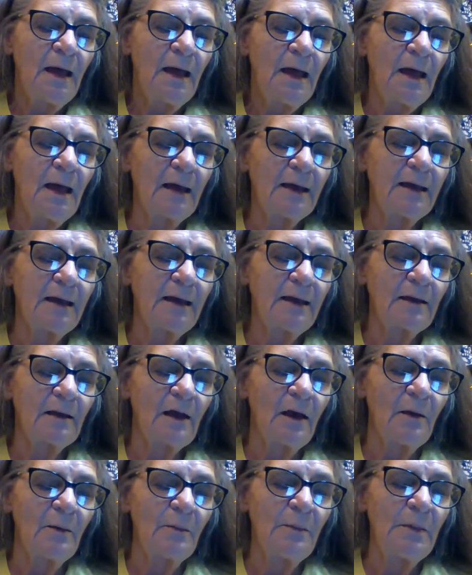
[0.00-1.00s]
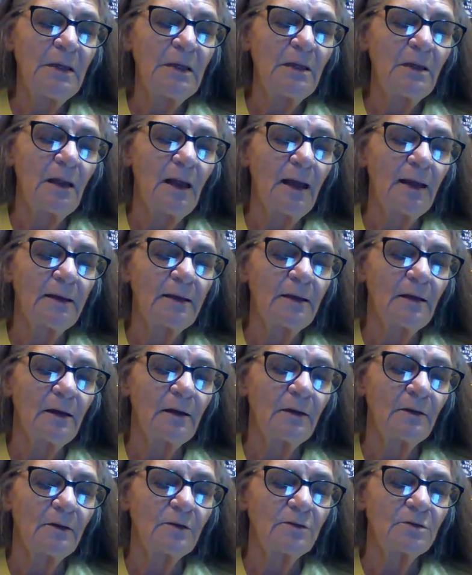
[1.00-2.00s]
I cannot be like
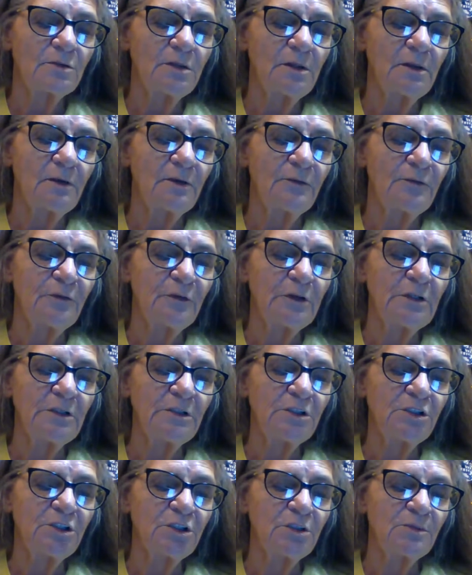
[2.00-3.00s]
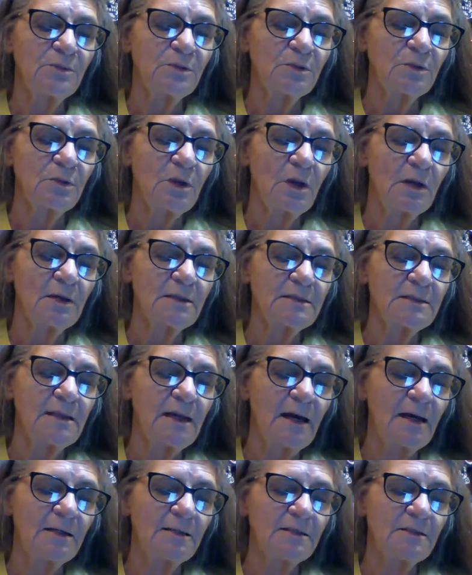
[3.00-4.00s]
others, and their friendships would not
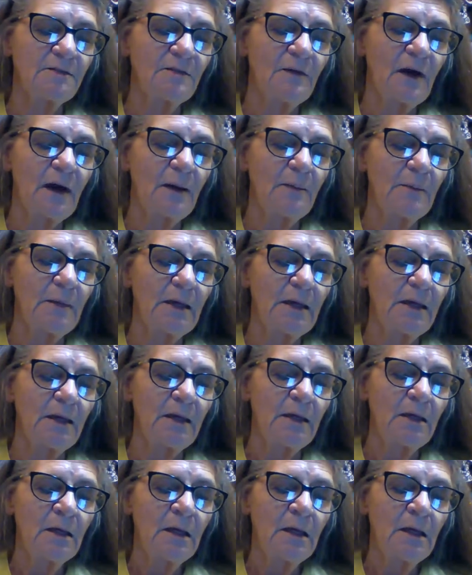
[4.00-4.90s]
satisfy me.